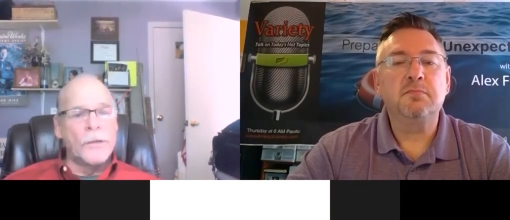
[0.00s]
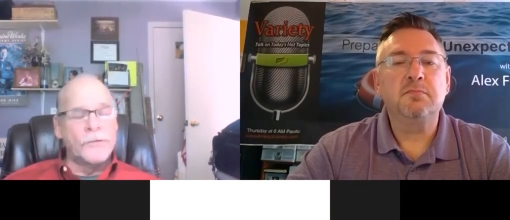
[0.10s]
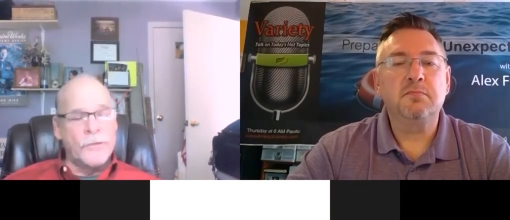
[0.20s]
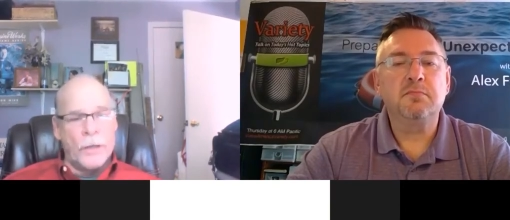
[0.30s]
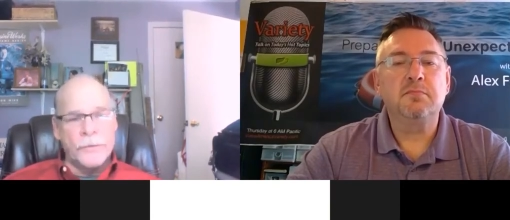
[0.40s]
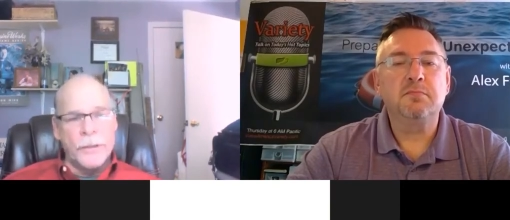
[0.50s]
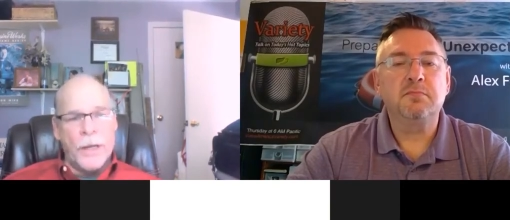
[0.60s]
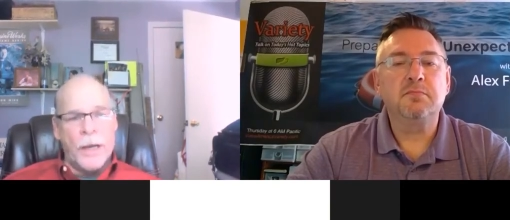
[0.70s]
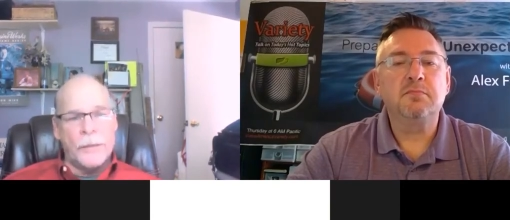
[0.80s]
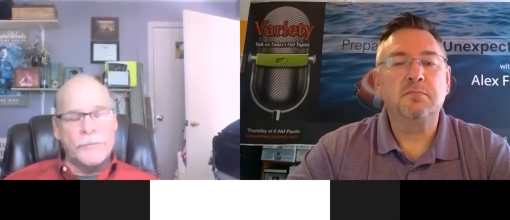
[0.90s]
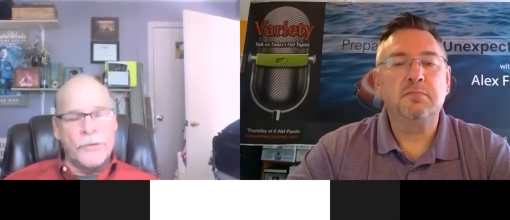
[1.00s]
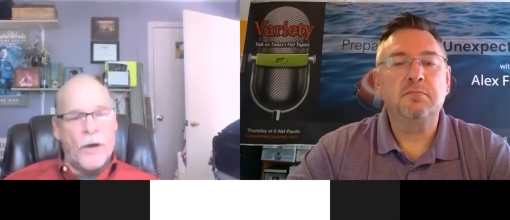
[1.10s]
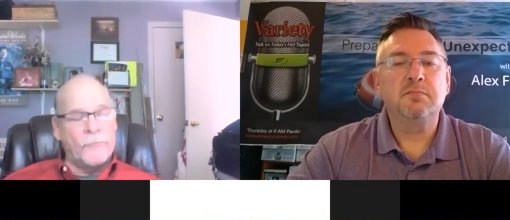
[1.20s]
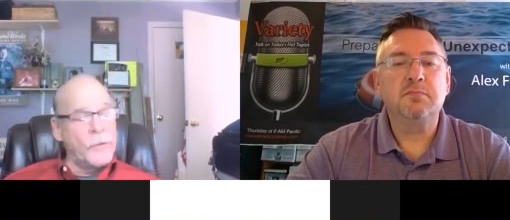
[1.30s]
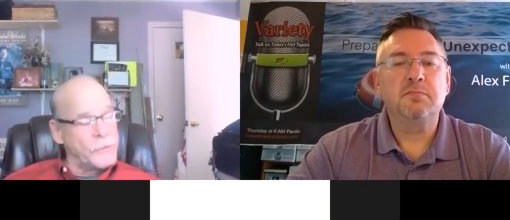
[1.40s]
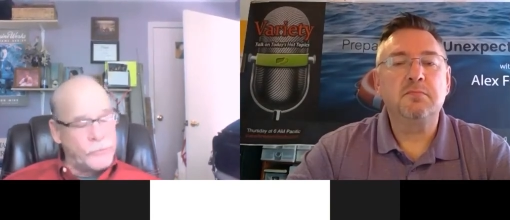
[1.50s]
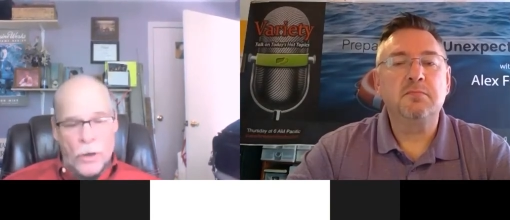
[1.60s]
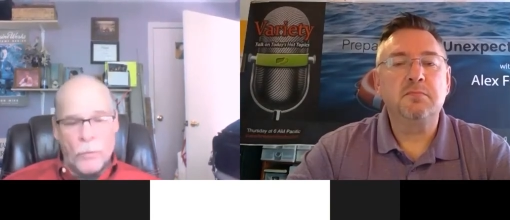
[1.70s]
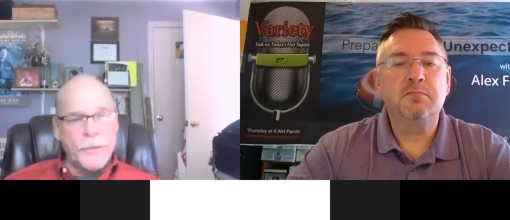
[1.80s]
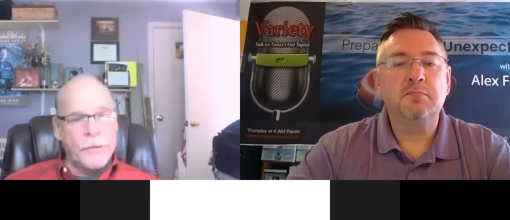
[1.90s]
Speaker 1: Consulting and software is
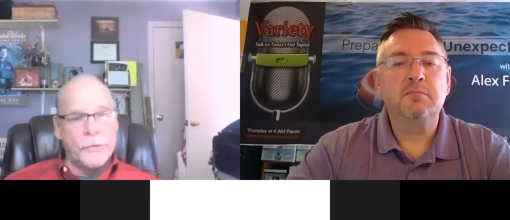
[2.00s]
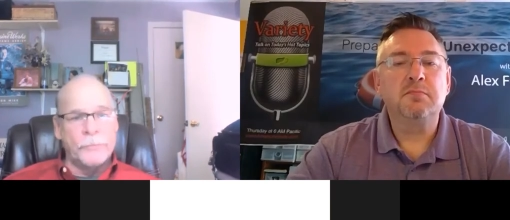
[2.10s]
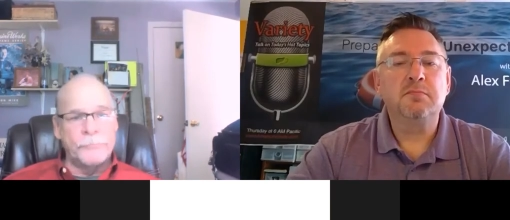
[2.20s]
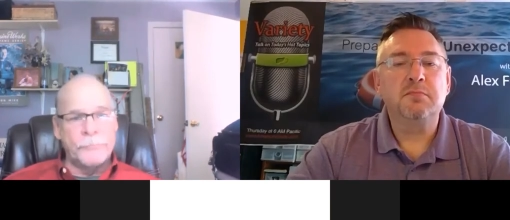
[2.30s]
all we do.